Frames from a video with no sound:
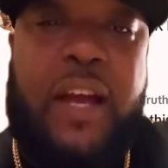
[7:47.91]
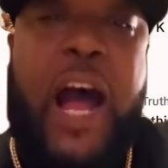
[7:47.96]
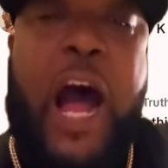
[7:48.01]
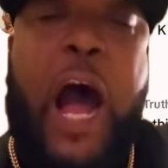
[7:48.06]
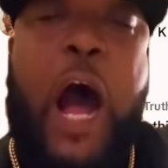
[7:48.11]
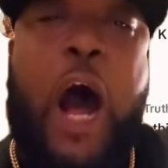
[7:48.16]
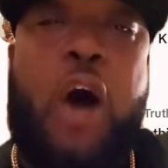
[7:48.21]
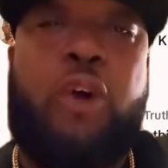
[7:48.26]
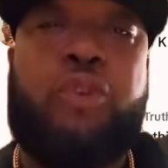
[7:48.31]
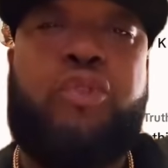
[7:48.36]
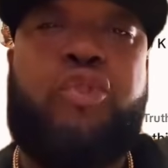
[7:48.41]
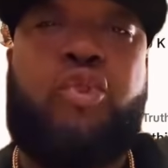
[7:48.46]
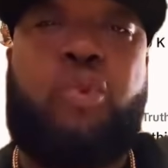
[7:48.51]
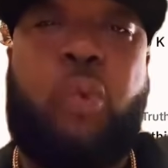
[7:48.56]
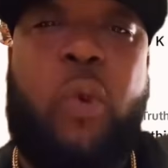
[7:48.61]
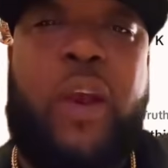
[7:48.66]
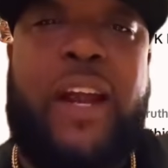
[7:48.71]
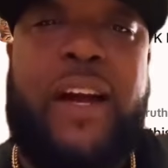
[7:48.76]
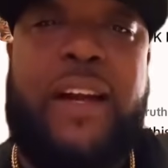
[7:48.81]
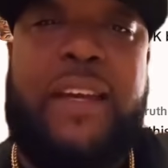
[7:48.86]
All
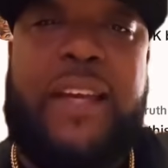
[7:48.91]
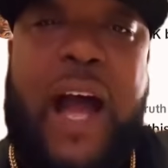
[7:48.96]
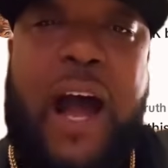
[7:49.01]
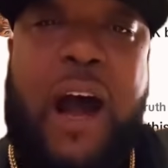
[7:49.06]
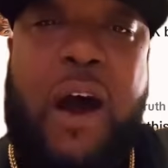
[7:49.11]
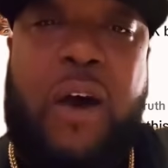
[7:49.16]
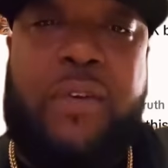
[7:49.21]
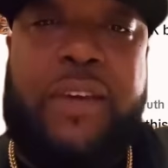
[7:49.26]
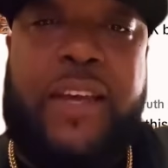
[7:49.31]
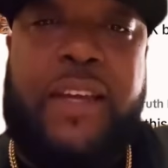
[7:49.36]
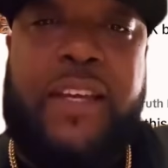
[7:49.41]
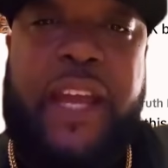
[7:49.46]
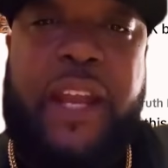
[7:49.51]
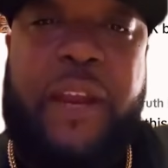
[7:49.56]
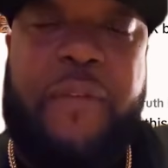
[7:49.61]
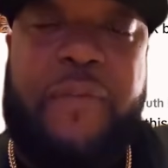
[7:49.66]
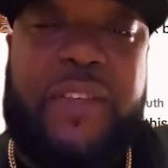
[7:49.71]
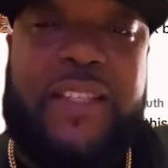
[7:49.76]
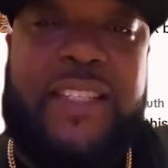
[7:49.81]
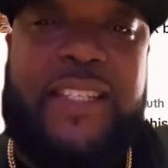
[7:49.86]
three of y'all can get
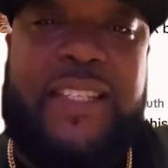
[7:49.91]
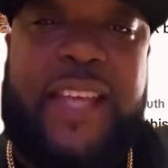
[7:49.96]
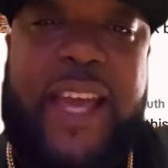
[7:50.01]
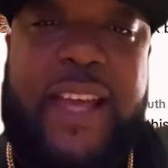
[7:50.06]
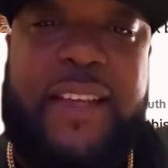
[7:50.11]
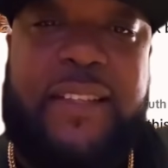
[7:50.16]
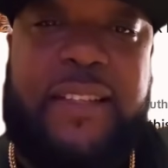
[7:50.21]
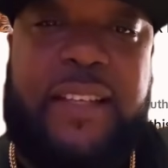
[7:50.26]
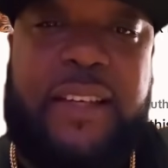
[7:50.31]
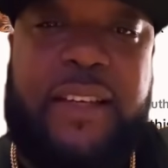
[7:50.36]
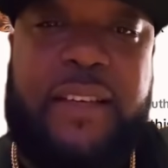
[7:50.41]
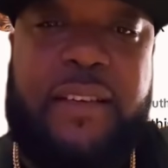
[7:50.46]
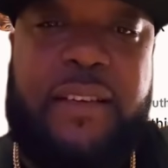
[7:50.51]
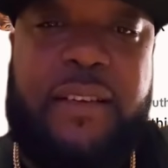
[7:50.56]
it for 60.